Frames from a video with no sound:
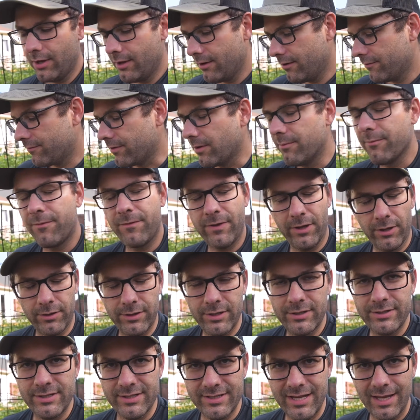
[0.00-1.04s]
From
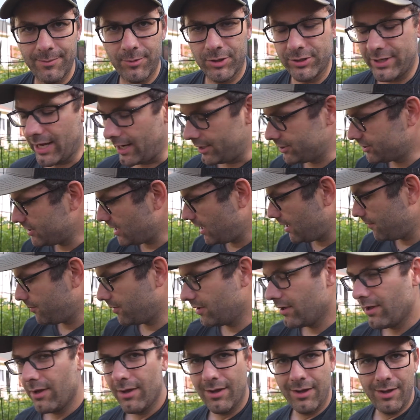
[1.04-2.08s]
fieldtotable.shop.
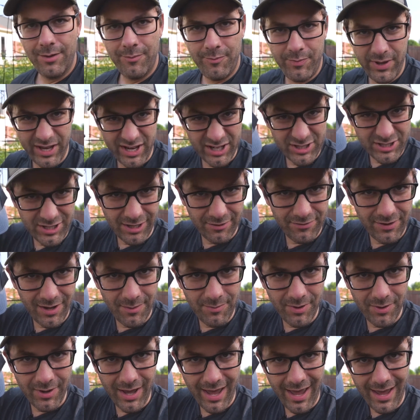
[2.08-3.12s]
Pick yourself up
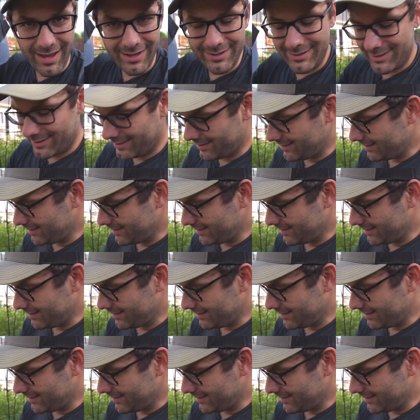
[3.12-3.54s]
a hat.